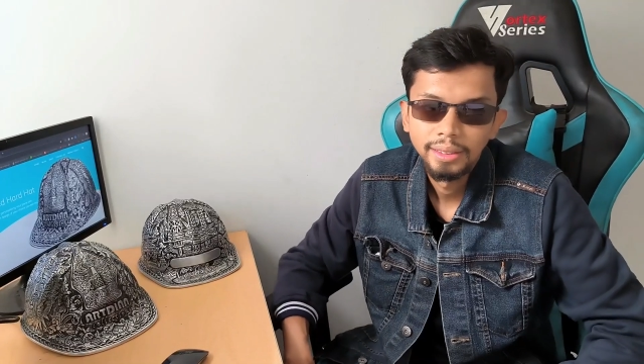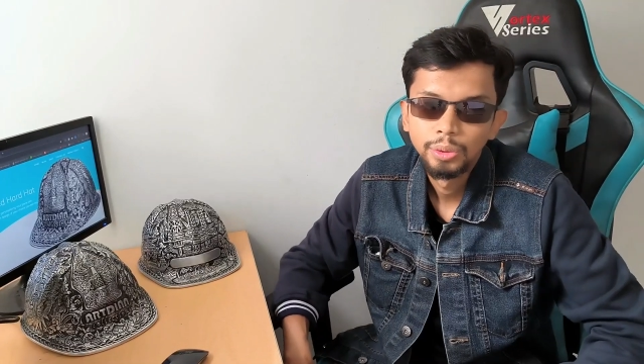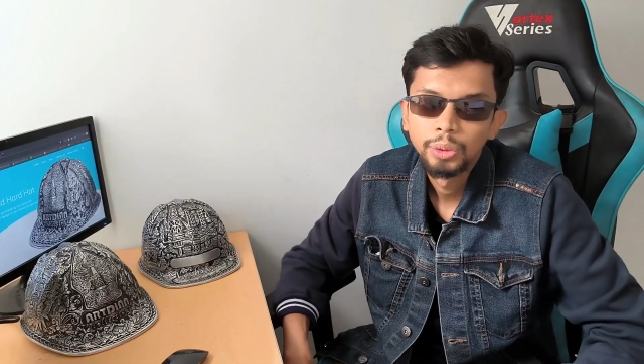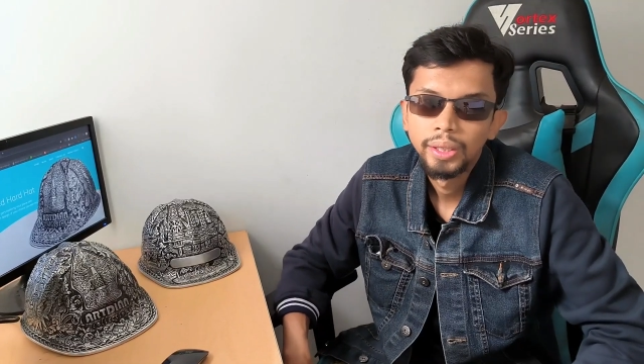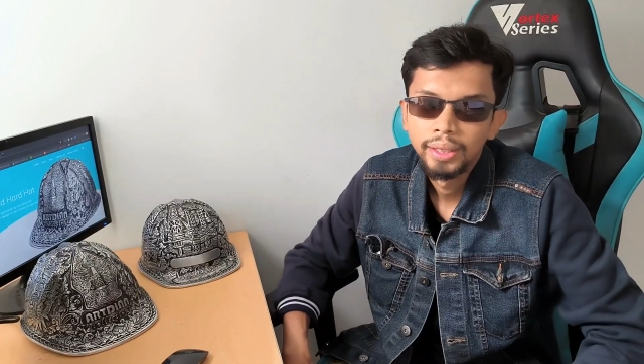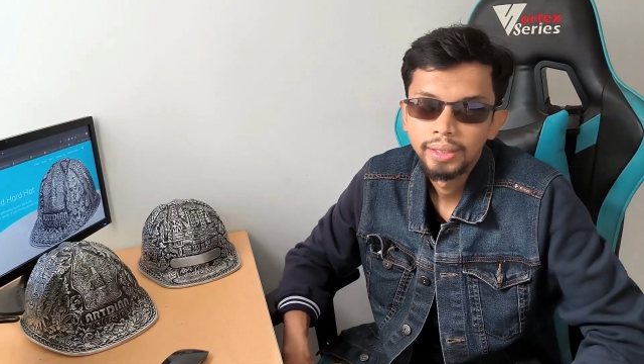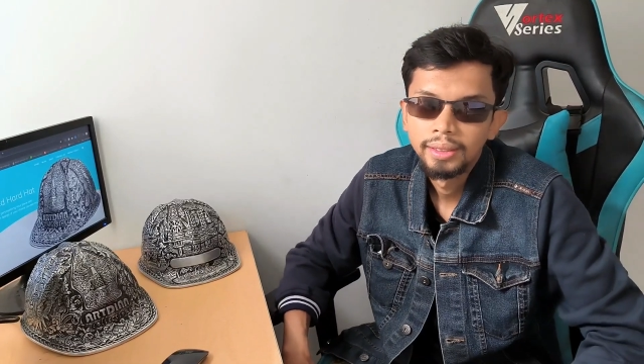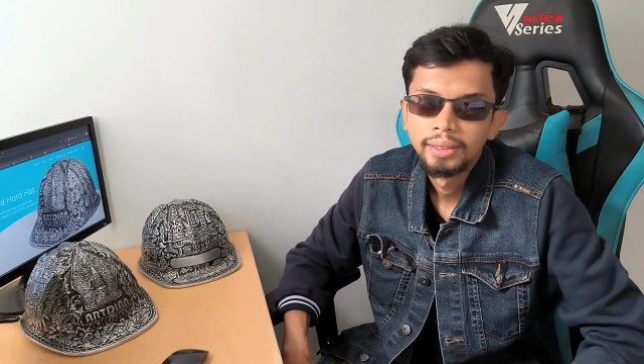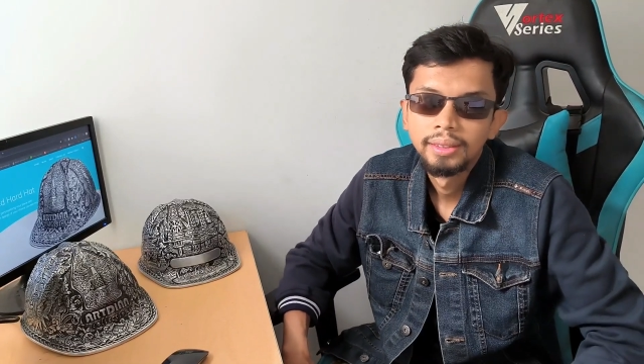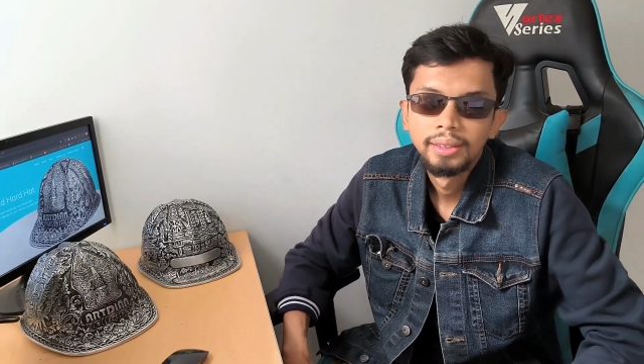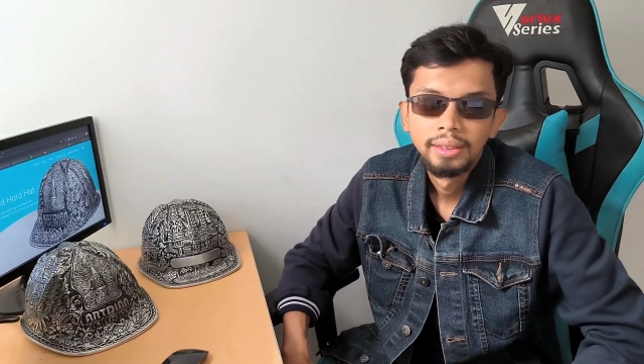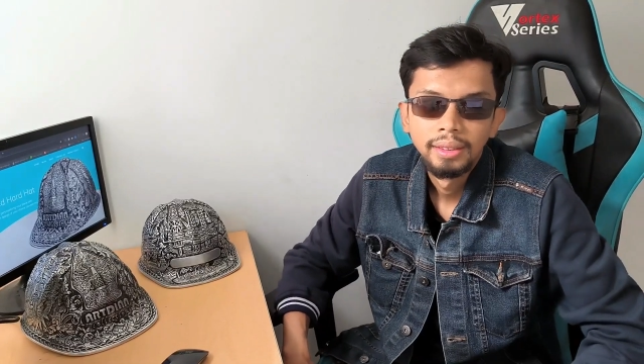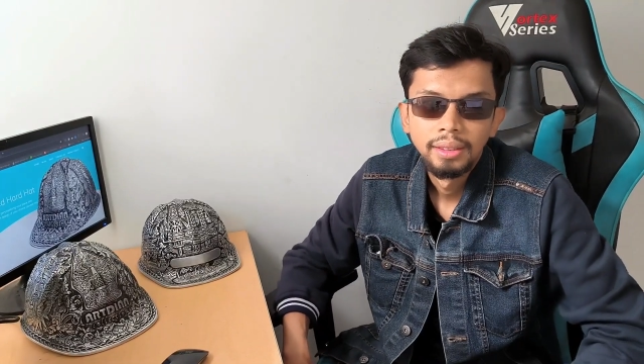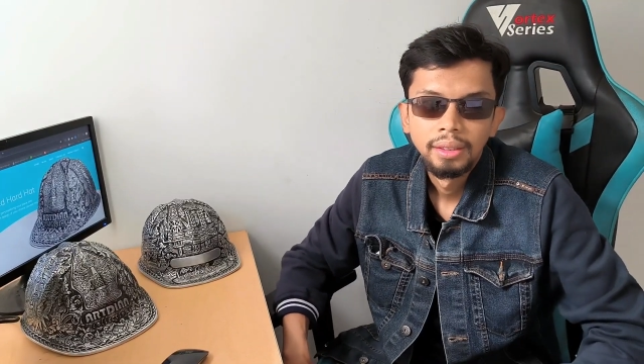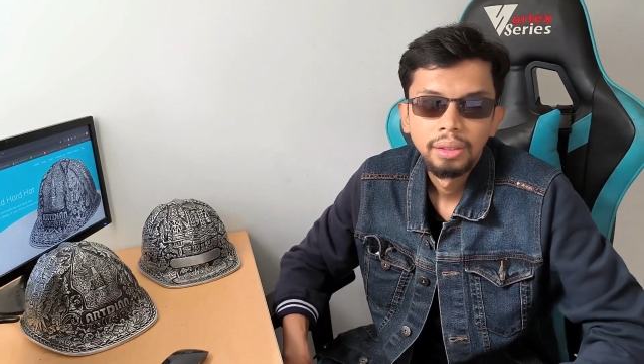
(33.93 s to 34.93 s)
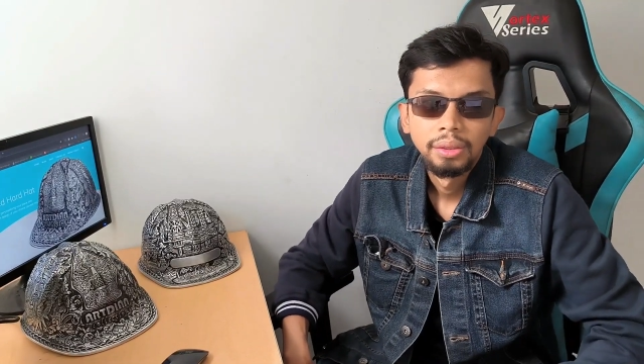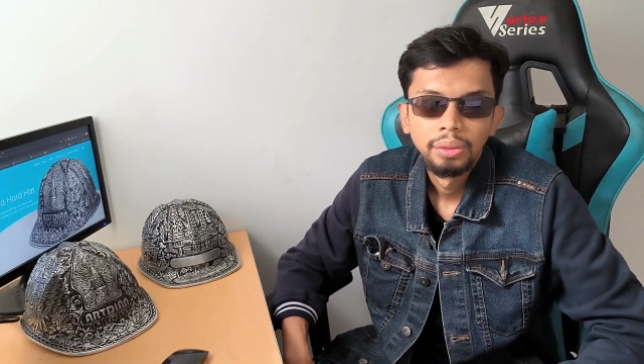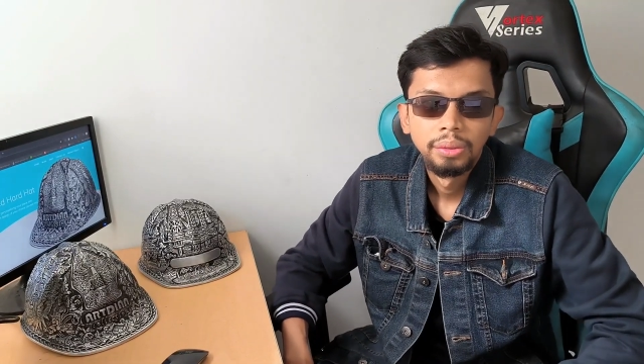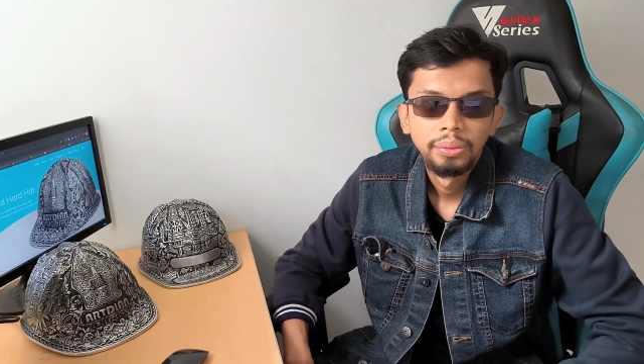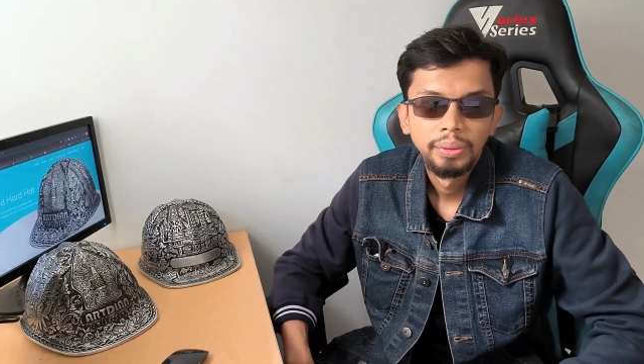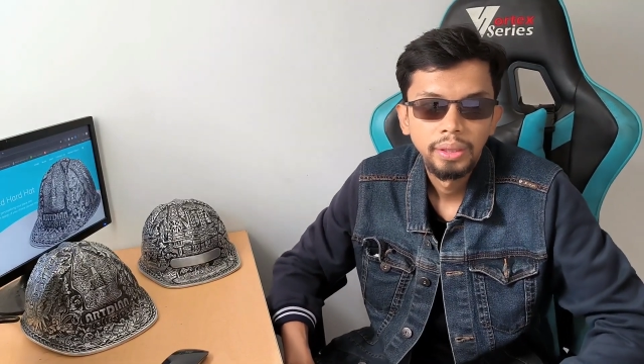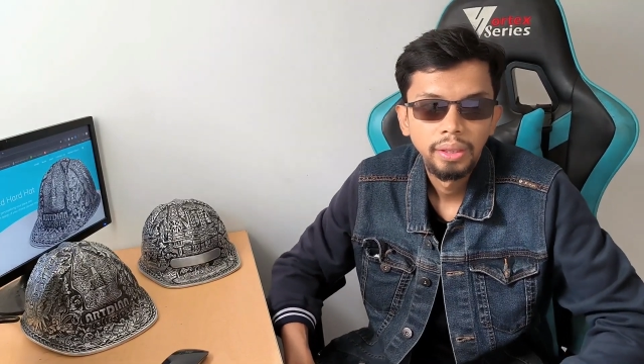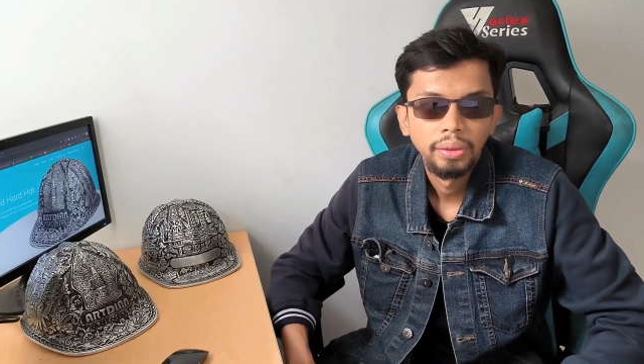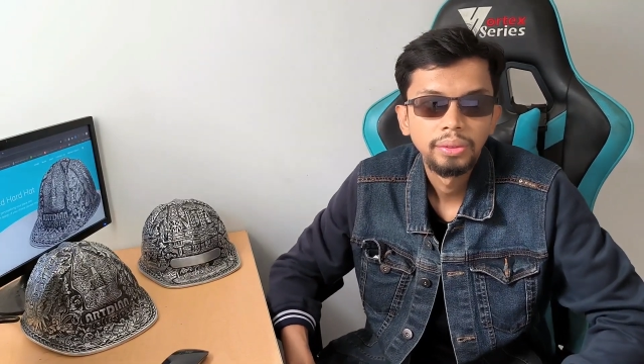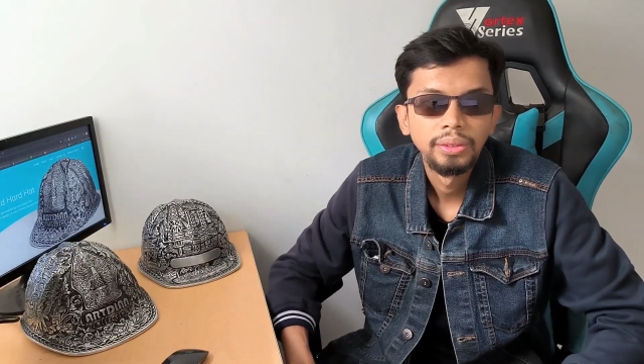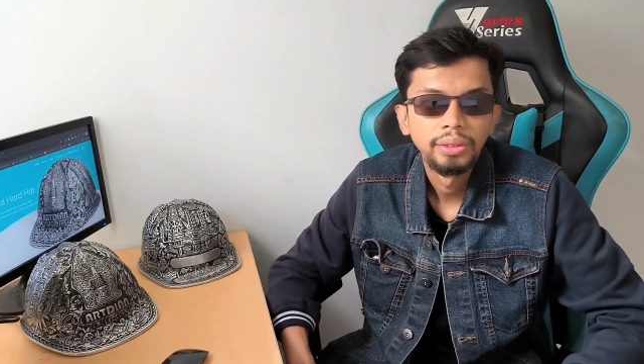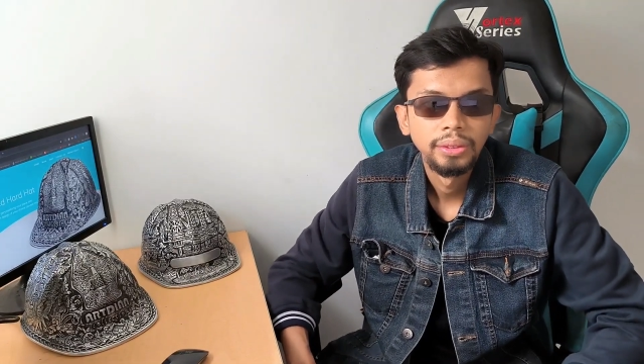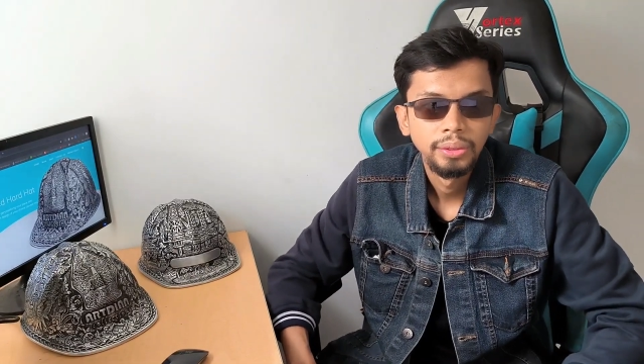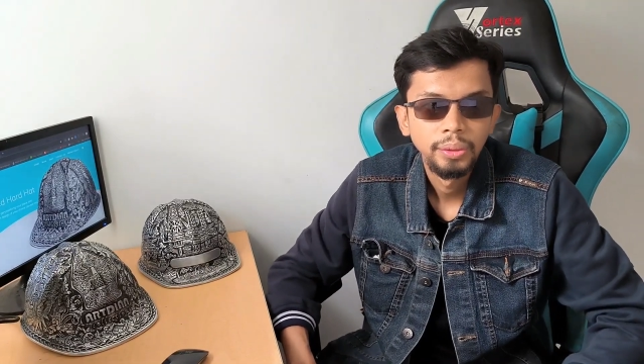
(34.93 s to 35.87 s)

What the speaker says: think. We'll walk you